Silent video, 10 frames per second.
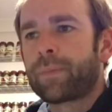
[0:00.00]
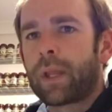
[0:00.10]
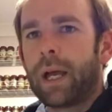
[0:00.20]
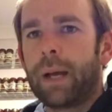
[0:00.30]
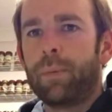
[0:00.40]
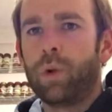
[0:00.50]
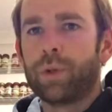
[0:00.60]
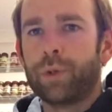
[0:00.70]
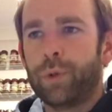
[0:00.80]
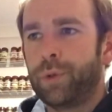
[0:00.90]
All
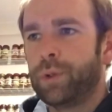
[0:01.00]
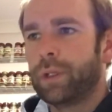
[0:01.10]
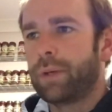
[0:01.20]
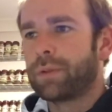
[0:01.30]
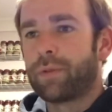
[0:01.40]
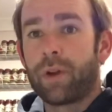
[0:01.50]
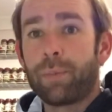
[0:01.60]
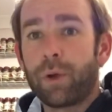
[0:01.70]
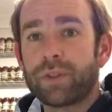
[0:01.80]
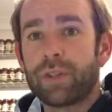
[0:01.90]
in all, it was a very
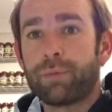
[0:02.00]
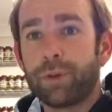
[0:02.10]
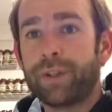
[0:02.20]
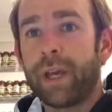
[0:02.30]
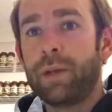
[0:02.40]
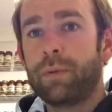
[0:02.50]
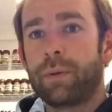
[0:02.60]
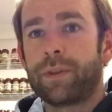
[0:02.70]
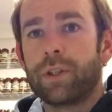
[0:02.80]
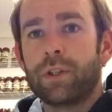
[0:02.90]
positive brew day
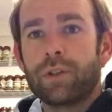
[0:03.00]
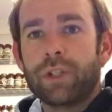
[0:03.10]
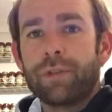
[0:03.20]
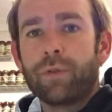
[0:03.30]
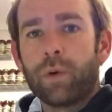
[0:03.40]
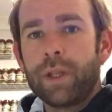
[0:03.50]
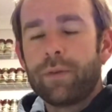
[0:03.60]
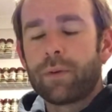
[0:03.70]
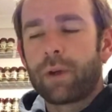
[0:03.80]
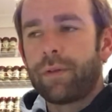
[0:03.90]
with the new G40
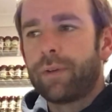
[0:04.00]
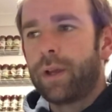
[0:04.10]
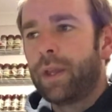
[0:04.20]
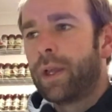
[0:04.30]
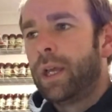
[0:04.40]
from Grainfather.